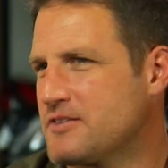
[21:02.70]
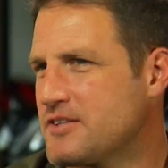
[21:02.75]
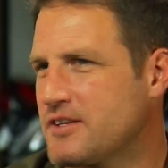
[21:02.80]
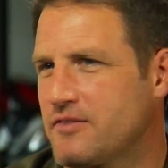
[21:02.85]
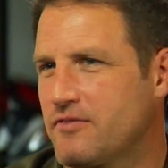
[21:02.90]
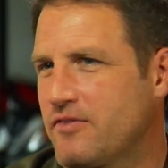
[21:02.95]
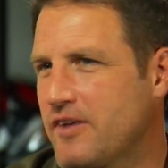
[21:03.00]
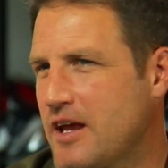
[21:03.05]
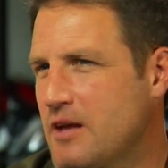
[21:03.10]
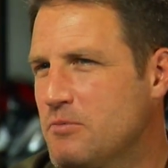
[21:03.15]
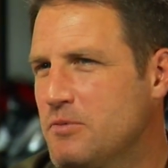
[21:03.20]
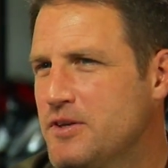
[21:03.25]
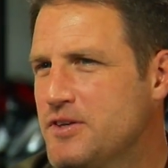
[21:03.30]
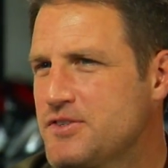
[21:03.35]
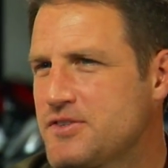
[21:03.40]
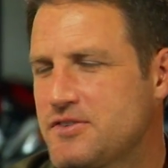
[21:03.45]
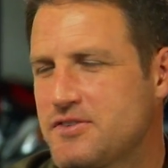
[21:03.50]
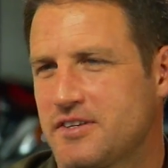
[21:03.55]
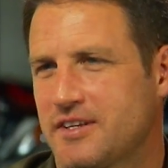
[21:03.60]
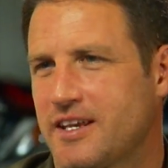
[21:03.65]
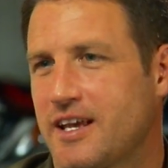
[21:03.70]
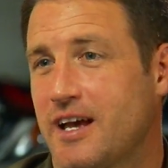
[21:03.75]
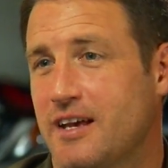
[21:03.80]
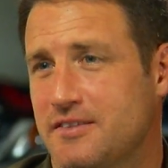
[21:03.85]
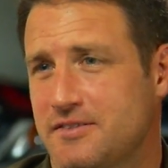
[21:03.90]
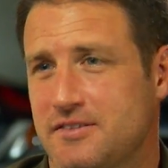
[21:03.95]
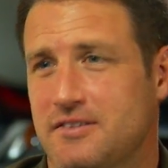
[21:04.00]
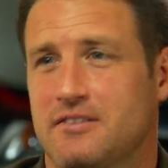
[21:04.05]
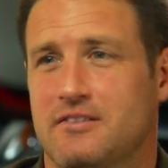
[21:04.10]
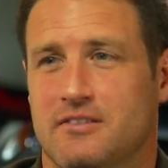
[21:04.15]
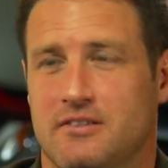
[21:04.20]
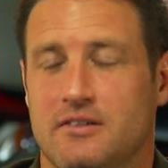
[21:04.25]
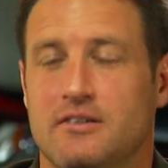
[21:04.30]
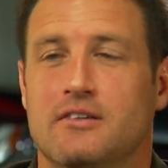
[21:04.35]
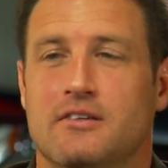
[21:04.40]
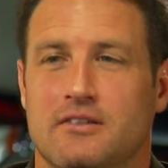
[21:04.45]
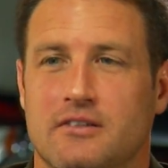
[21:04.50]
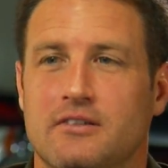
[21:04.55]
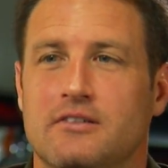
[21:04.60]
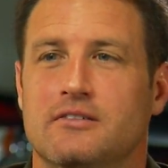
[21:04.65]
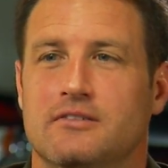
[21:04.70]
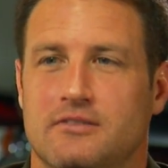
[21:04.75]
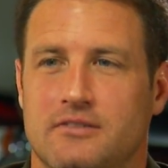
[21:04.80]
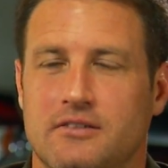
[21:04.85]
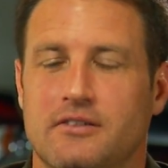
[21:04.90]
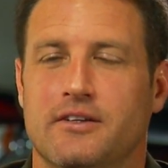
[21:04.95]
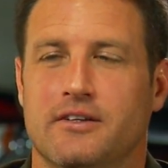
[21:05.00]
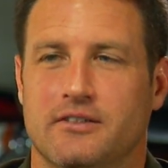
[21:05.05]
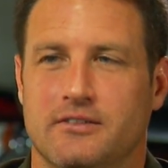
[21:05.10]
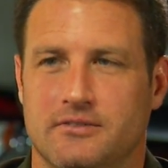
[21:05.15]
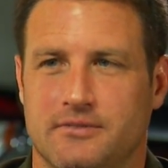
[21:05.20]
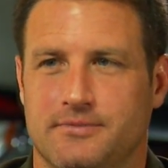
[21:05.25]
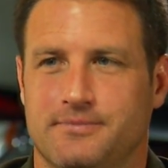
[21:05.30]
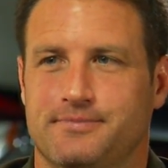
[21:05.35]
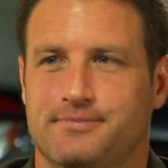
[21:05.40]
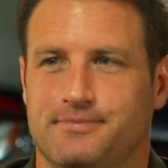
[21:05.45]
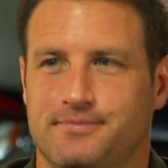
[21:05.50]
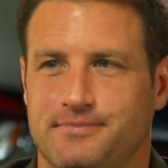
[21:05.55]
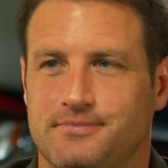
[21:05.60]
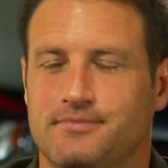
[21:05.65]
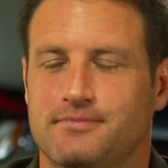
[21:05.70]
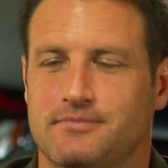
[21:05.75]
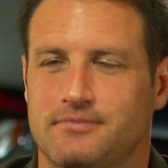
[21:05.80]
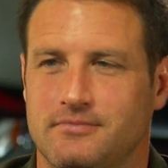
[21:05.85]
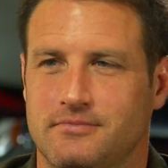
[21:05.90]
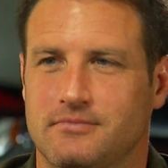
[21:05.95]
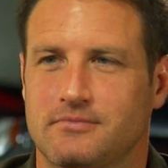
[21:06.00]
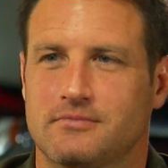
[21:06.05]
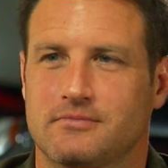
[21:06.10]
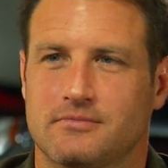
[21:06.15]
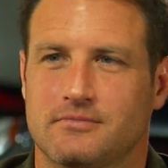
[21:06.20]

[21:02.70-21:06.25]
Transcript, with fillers: Is it families? Is families, it it's, it's big. You know, yeah. off-road enthusiasts